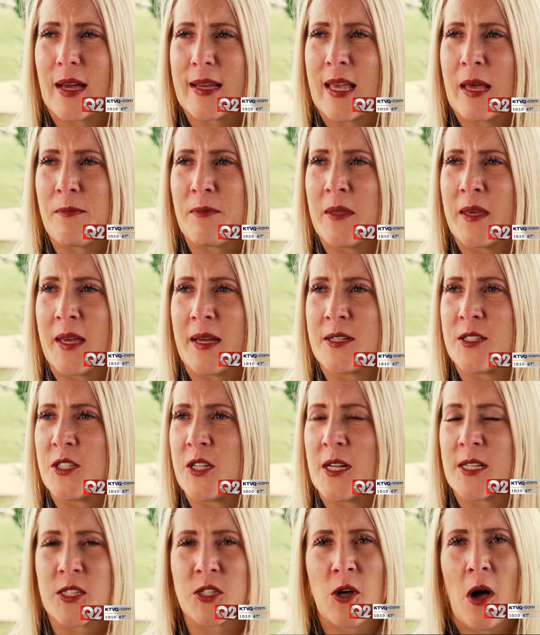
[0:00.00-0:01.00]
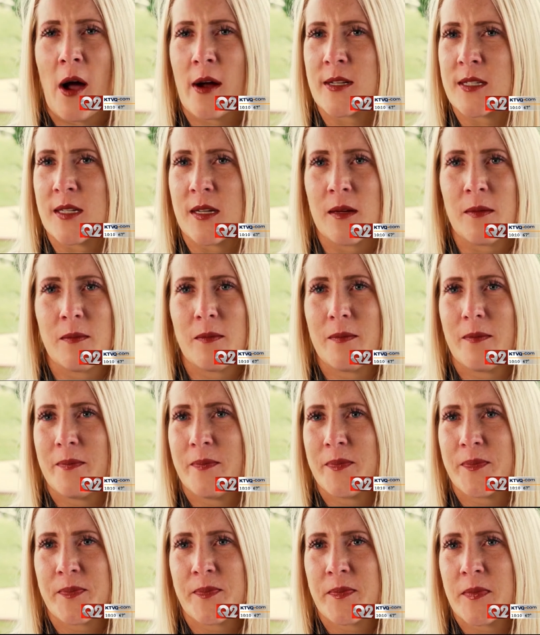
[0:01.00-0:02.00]
I kept thinking, I just talked to him.
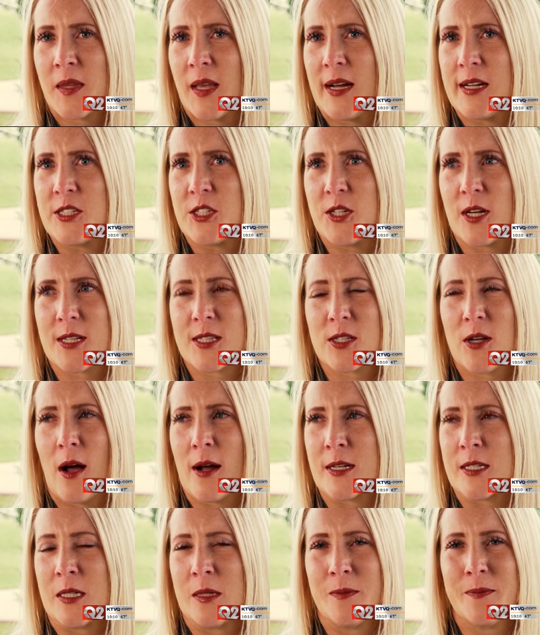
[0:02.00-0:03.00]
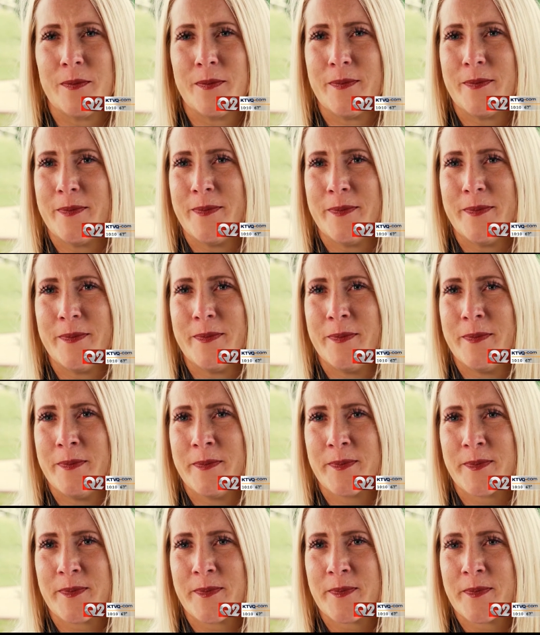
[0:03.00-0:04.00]
I just talked to him.
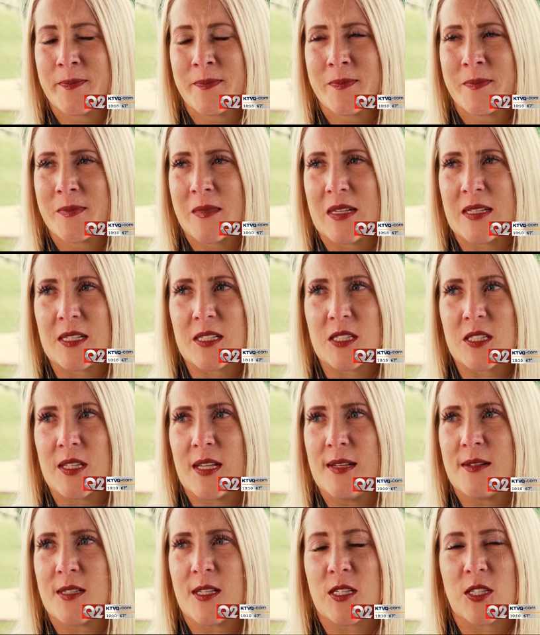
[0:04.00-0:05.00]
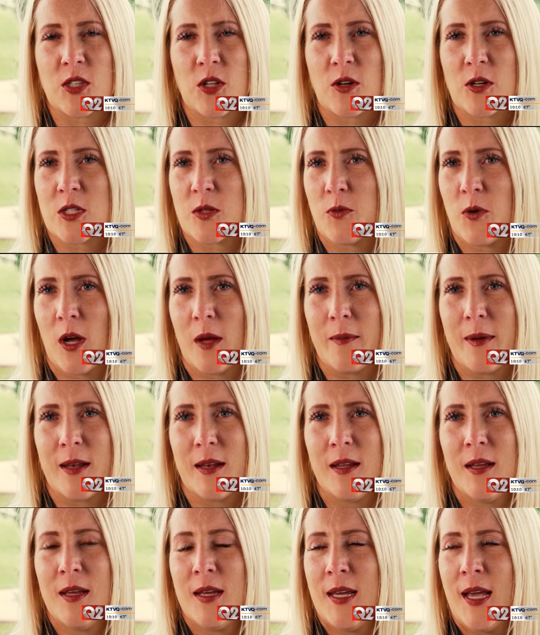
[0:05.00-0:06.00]
It was his third
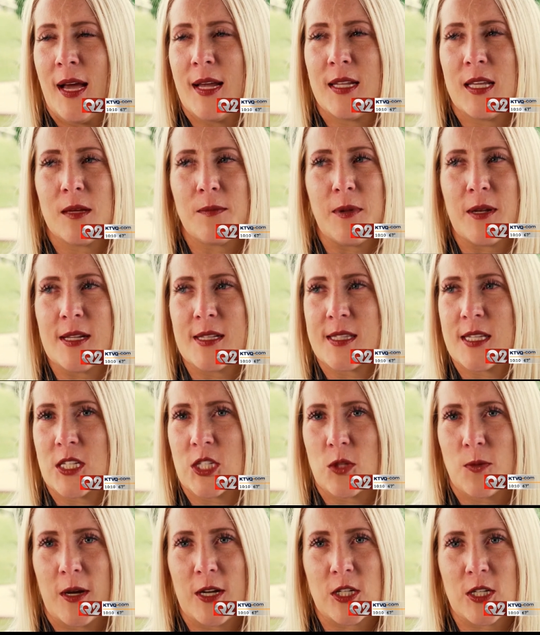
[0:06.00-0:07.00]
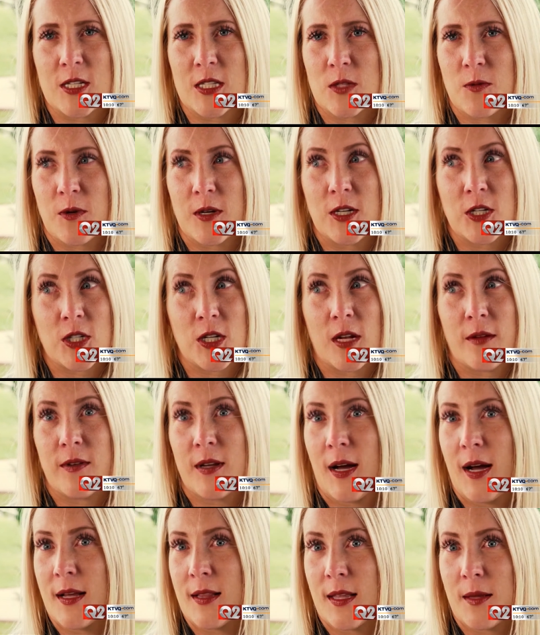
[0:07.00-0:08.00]
deployment, and he had been in situations where he should have
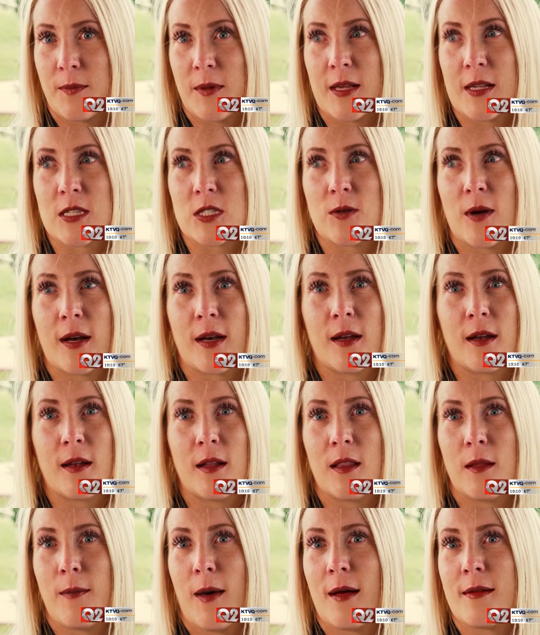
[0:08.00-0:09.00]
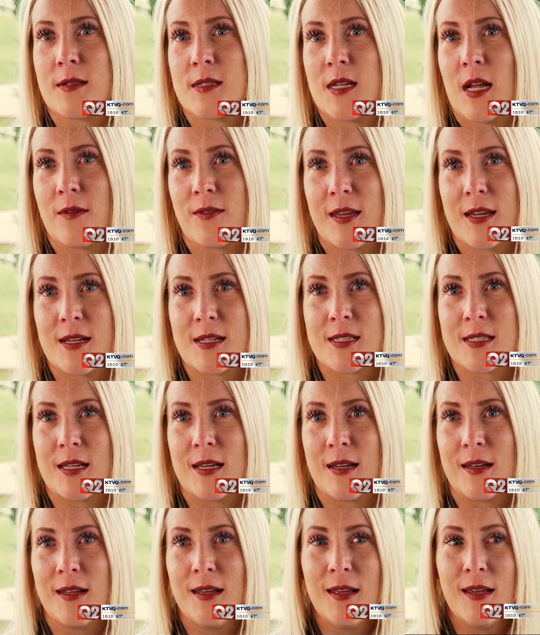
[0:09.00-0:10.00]
died, like being stranded in the mountains in
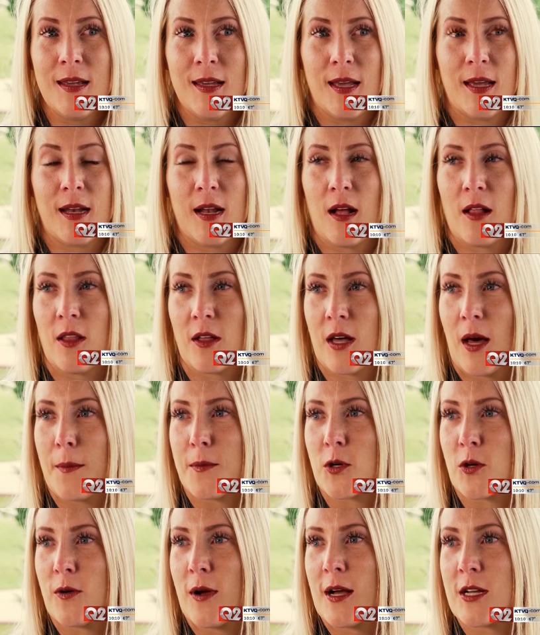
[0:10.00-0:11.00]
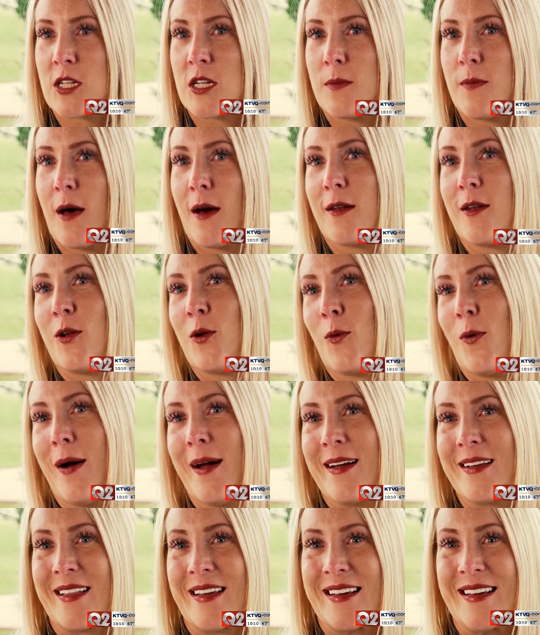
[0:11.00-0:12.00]
Afghanistan, in a helicopter crash in a mountain in
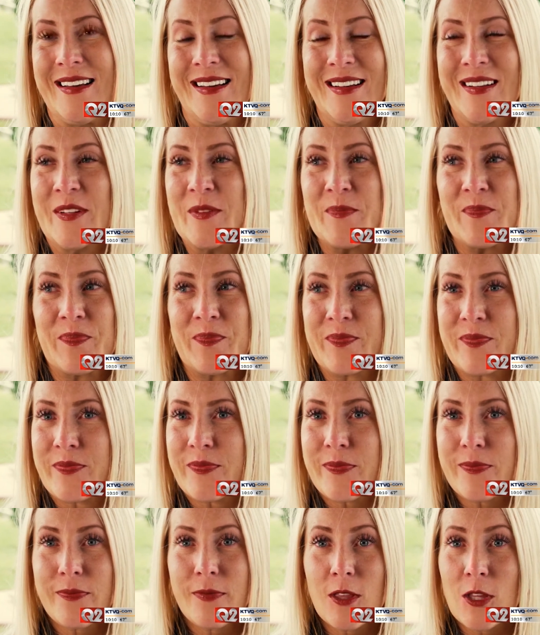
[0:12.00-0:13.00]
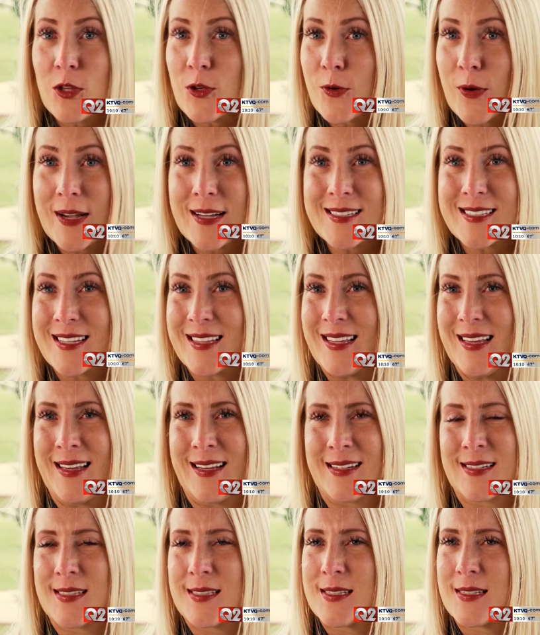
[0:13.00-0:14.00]
Hawaii, like crazy
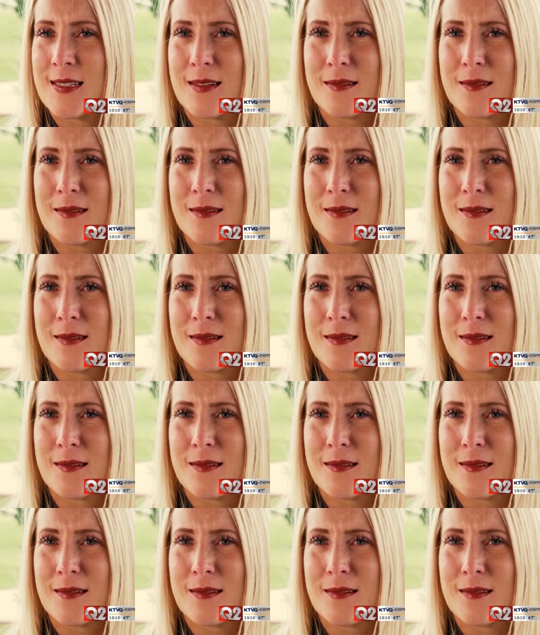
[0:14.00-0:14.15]
things.